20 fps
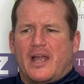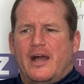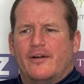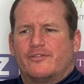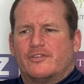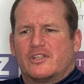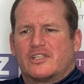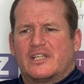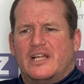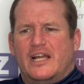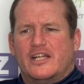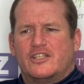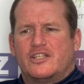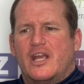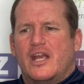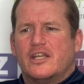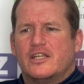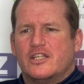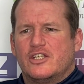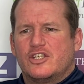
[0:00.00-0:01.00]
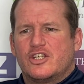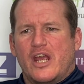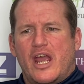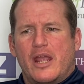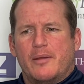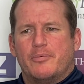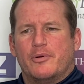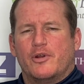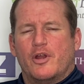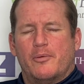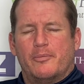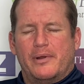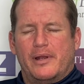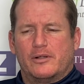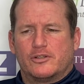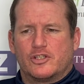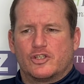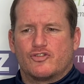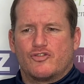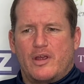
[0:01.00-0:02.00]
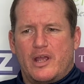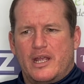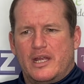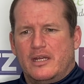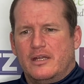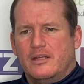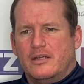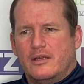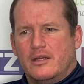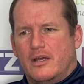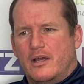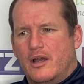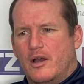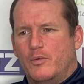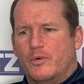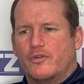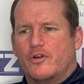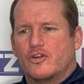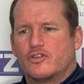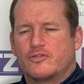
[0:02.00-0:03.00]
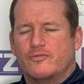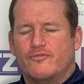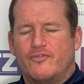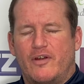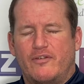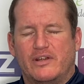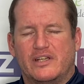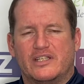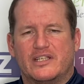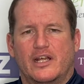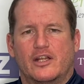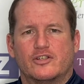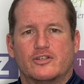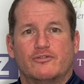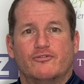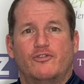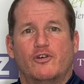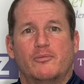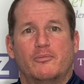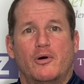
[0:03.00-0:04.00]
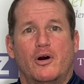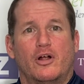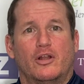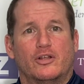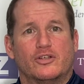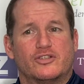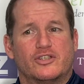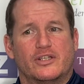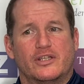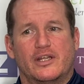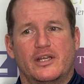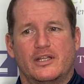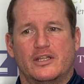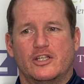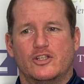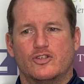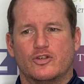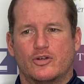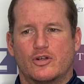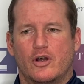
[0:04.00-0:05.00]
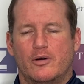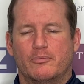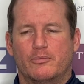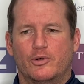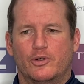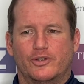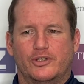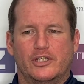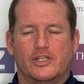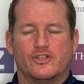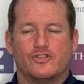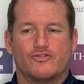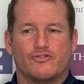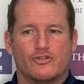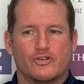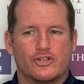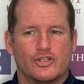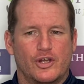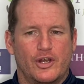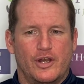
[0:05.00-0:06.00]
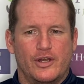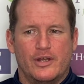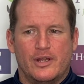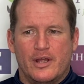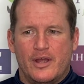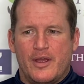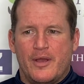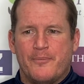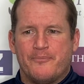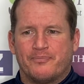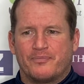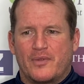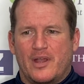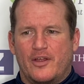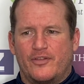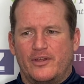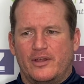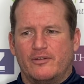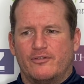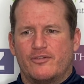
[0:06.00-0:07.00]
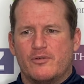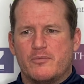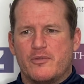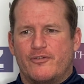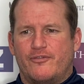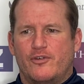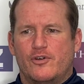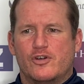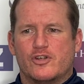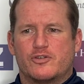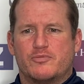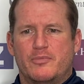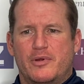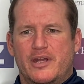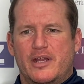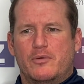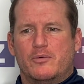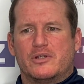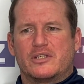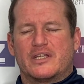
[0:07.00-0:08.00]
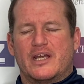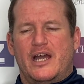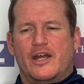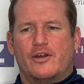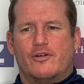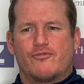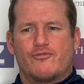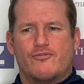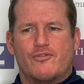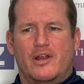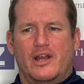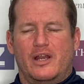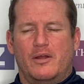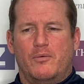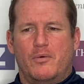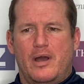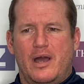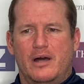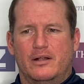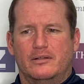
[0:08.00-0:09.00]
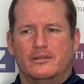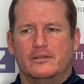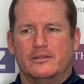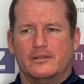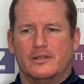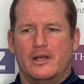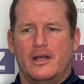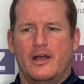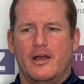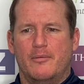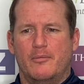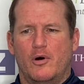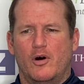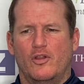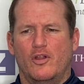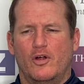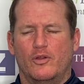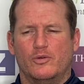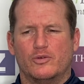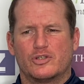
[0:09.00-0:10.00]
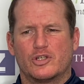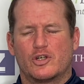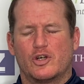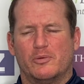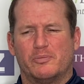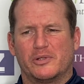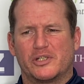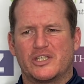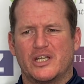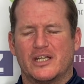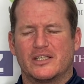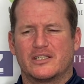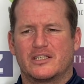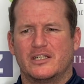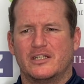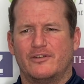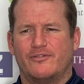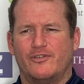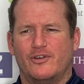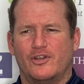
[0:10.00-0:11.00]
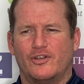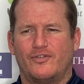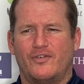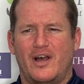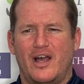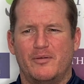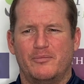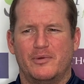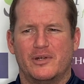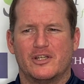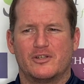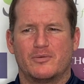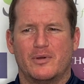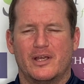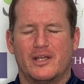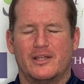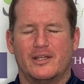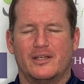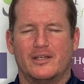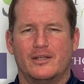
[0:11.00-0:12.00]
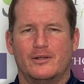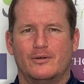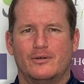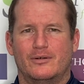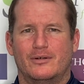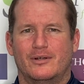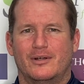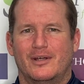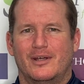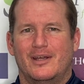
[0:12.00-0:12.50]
after a slight change in shape and not being able to train, we've got some very intelligent footballers and they took on board the instruction. And I think from the first minute, we started off really well. Although there was a couple of chances in the first 5 minutes where you're thinking, oh,